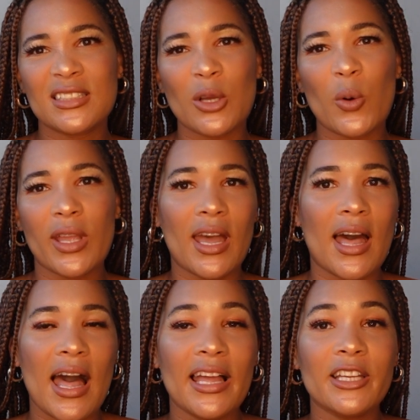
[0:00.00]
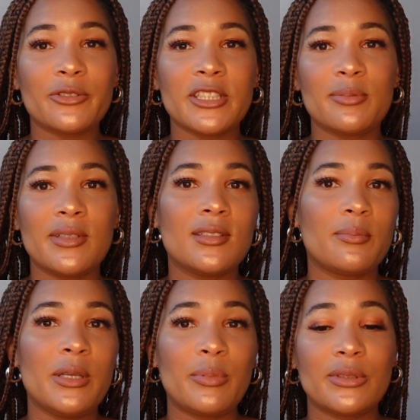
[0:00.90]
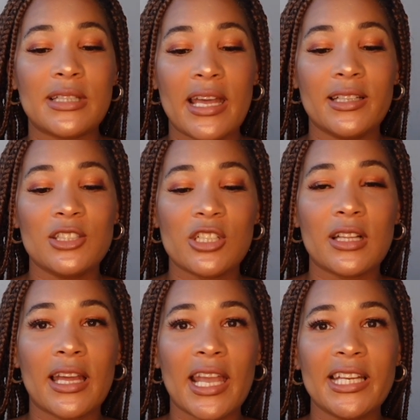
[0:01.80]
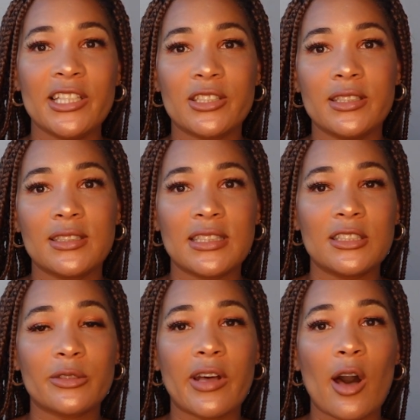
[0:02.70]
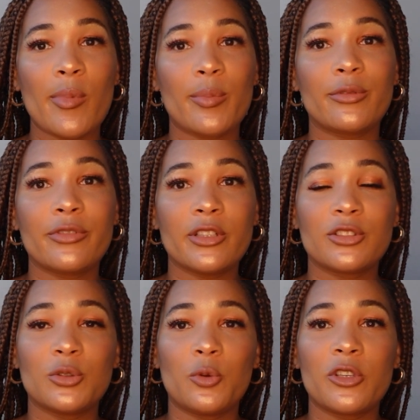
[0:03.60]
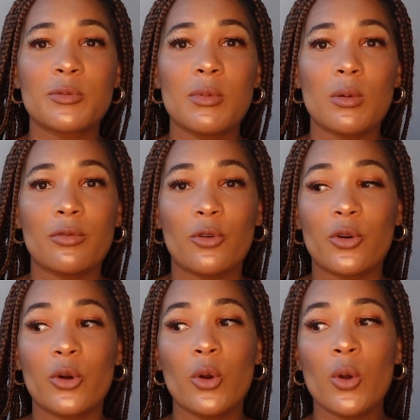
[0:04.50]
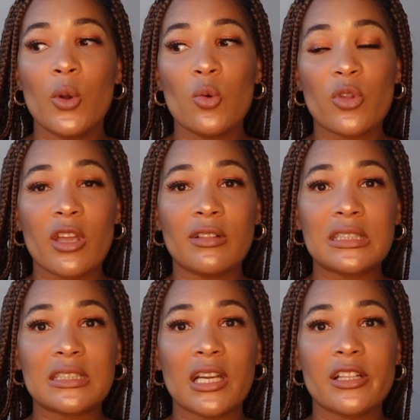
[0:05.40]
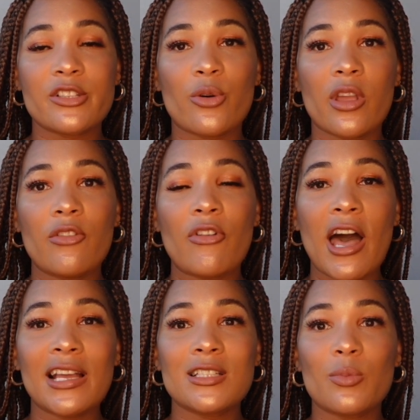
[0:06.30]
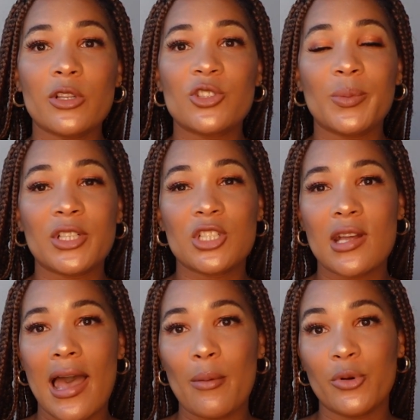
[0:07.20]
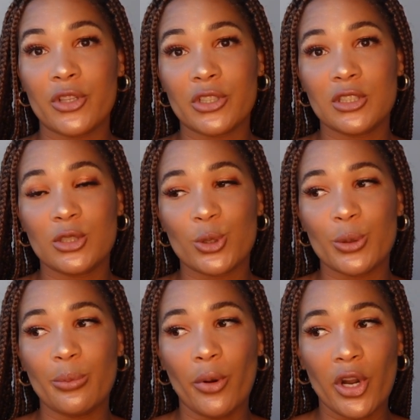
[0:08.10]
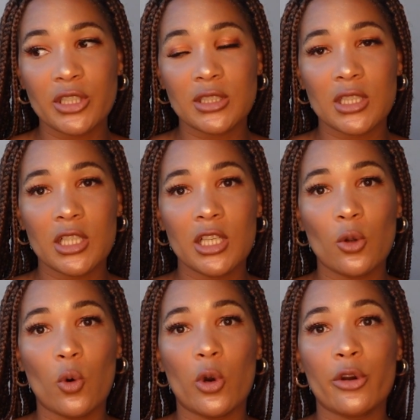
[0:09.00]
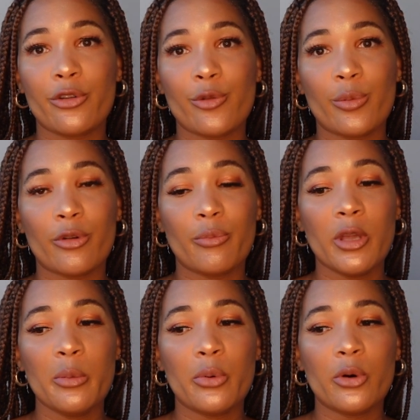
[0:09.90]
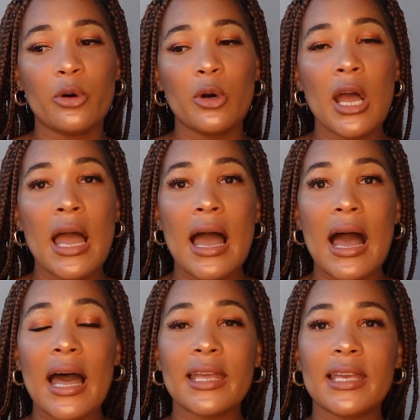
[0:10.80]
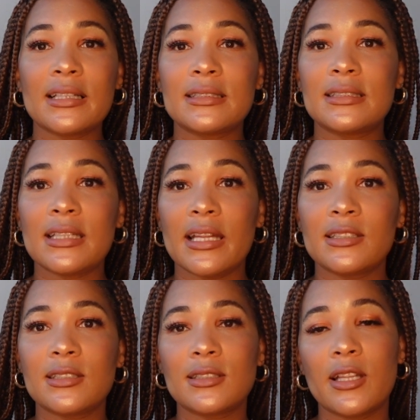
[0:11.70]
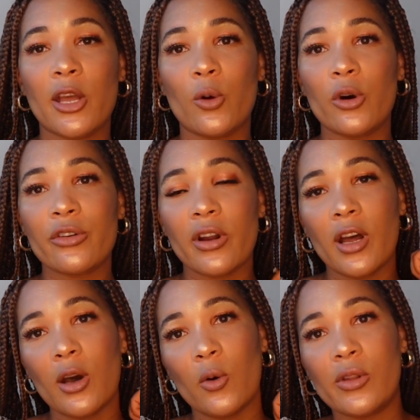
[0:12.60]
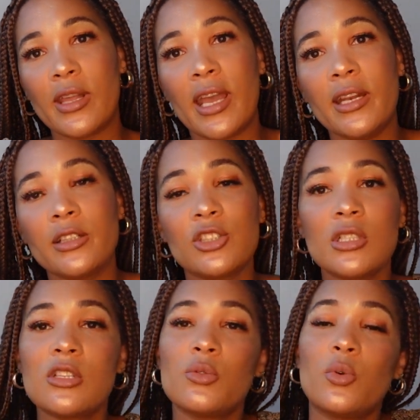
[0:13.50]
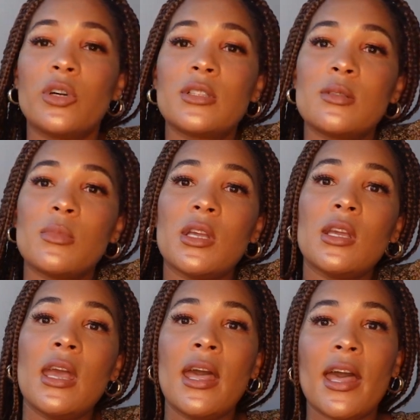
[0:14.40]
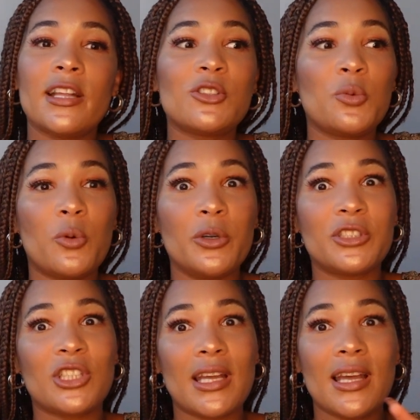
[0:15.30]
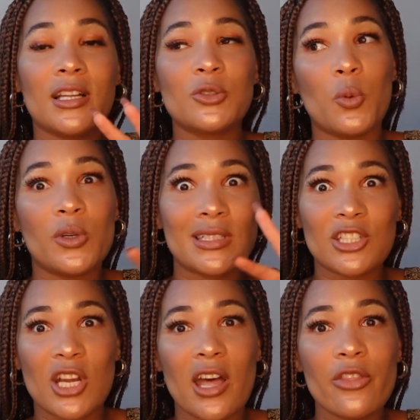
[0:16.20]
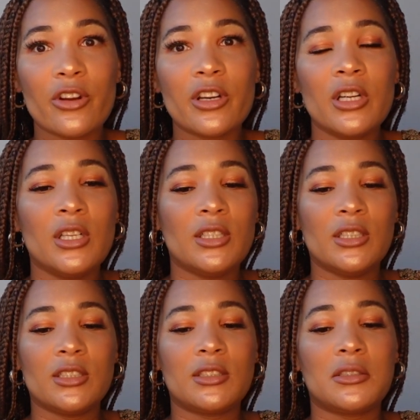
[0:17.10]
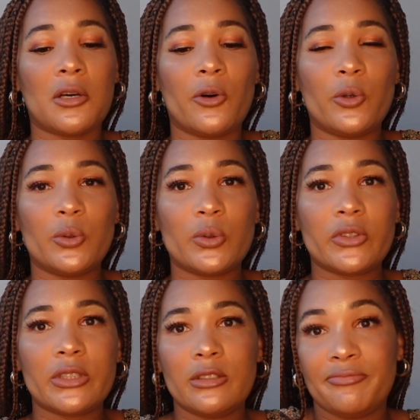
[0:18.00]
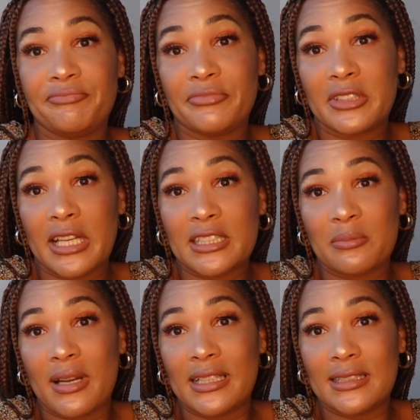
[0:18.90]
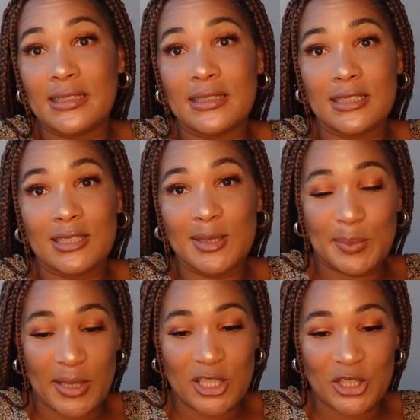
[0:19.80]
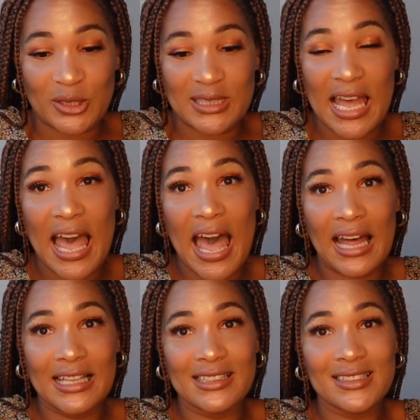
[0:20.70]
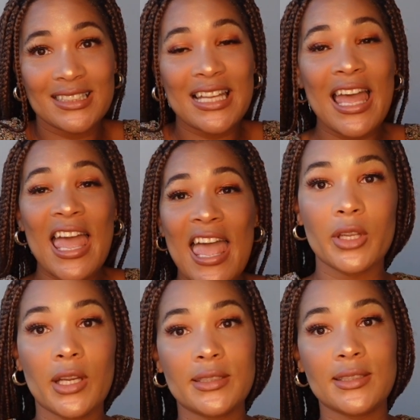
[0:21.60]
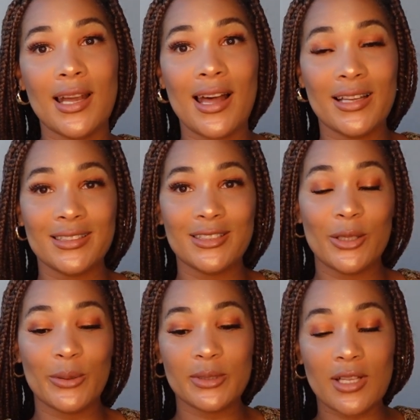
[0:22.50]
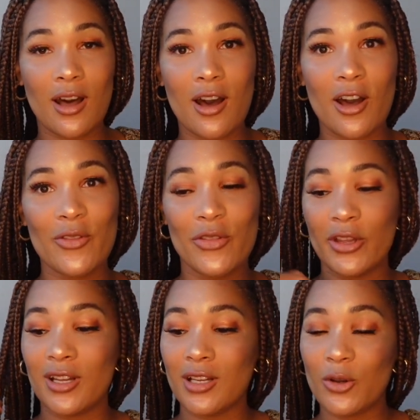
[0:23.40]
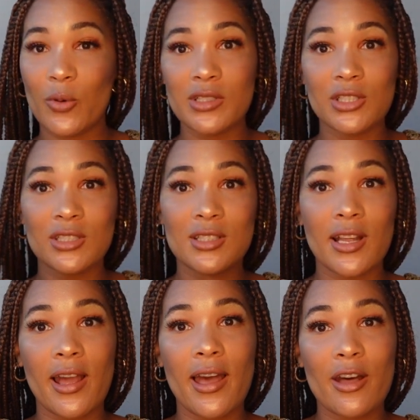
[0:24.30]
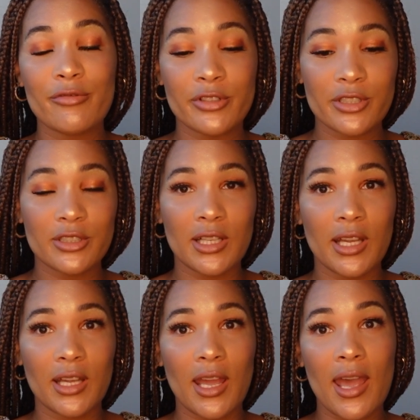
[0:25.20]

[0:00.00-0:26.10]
So yeah, I can read people's energy, like energy in the sense of how people feel towards me before they even say it. So if I spend too much time with a certain person or a group of people, I can sense the aura or the energy towards me and towards each other. So that's my special talent. Yes, guys, those are the questions that I have for today.